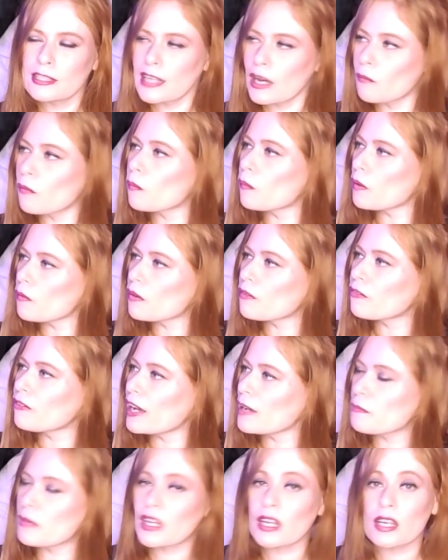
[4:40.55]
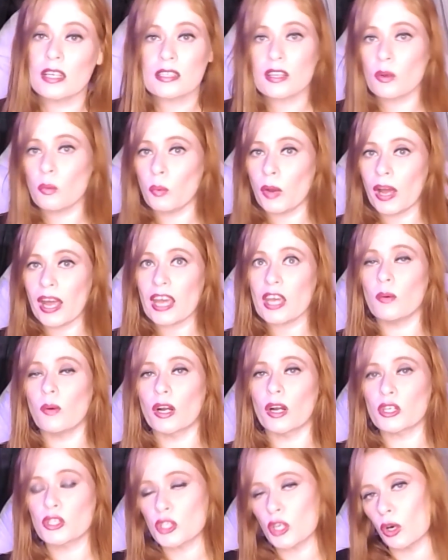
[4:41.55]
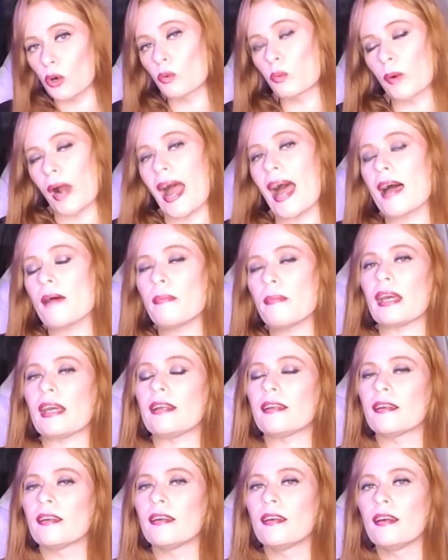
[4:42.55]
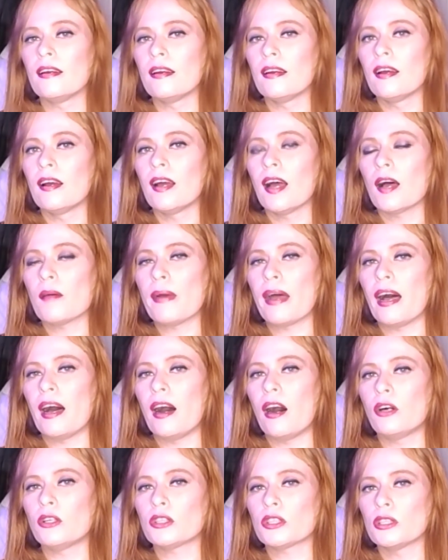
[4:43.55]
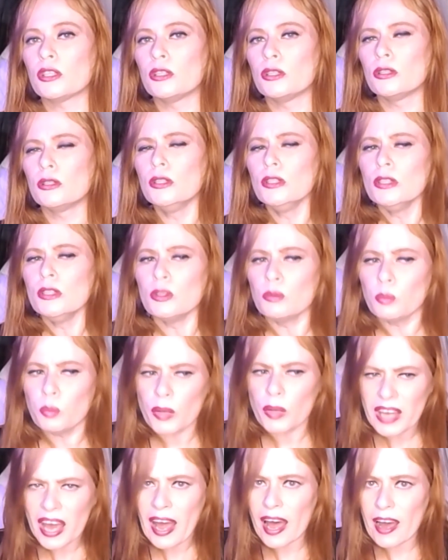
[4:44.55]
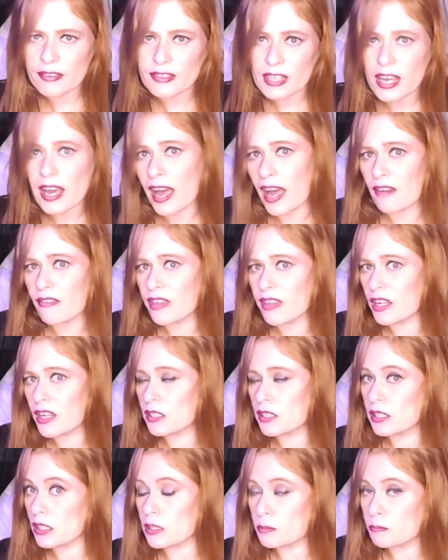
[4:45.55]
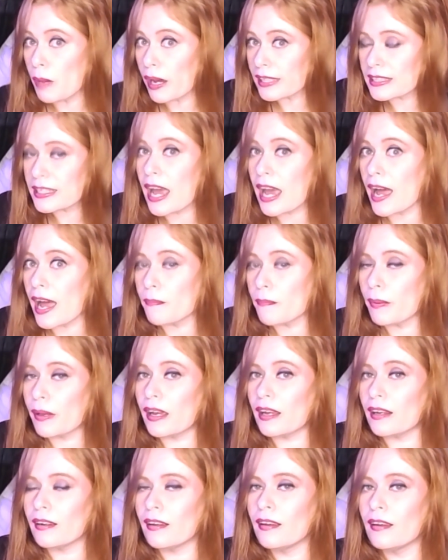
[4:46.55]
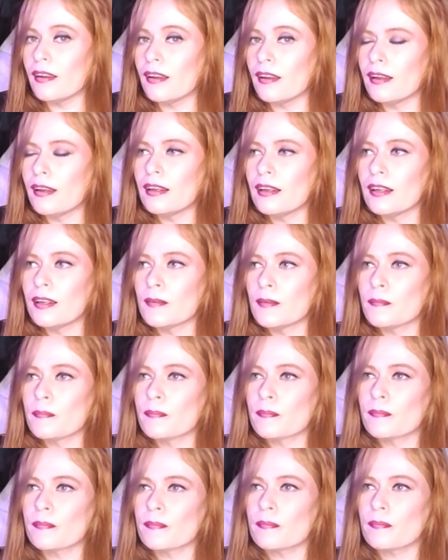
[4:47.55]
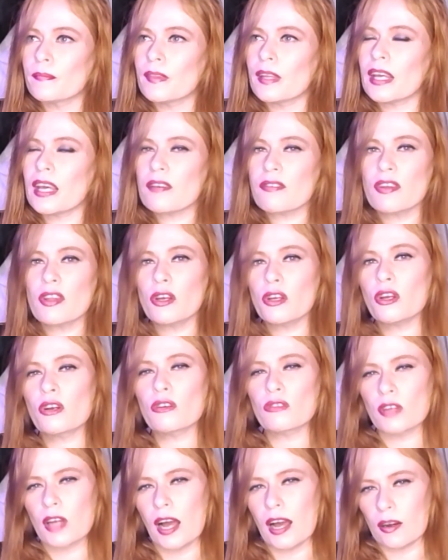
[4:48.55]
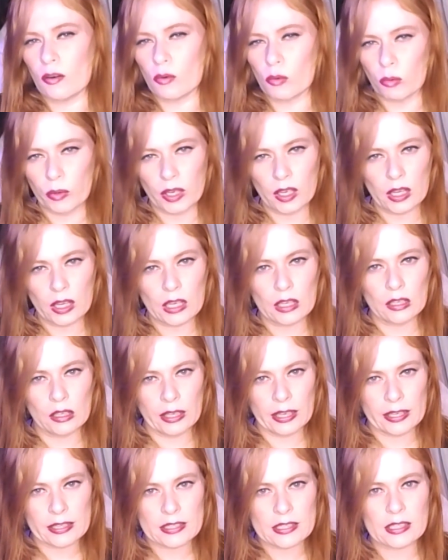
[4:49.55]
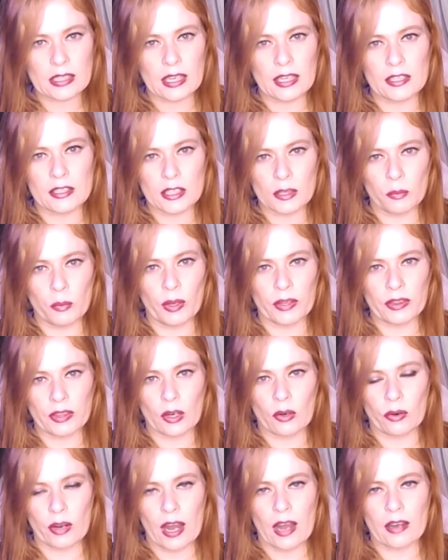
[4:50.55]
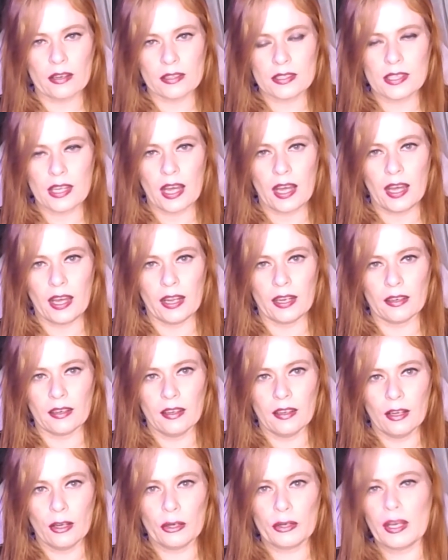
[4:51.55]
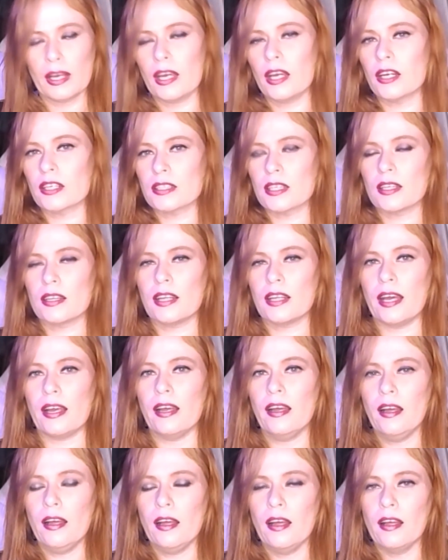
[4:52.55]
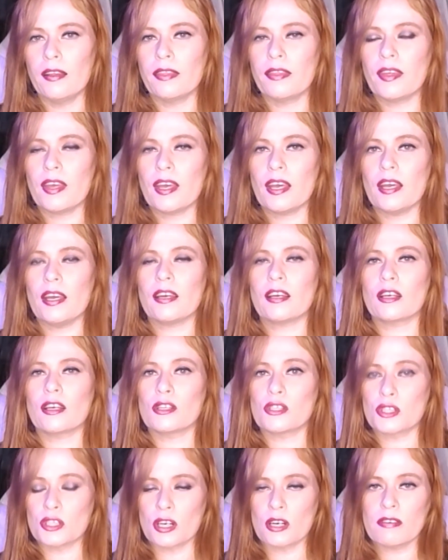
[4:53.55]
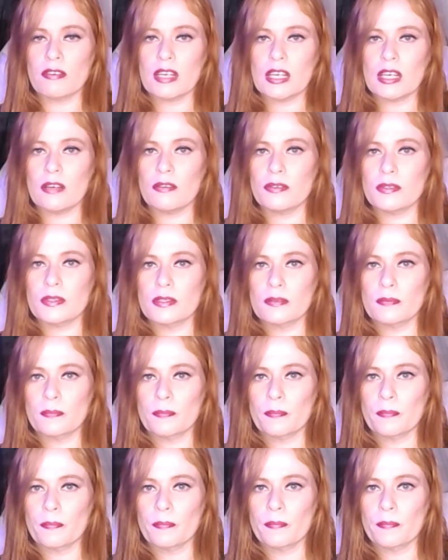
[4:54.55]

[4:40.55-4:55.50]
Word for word: Is that what we would find? Because probably. The way you are so rabid about, we have to have this, this must happen, even though you're not really listening to what the crowd is saying. Okay, here's the thing. The conservatives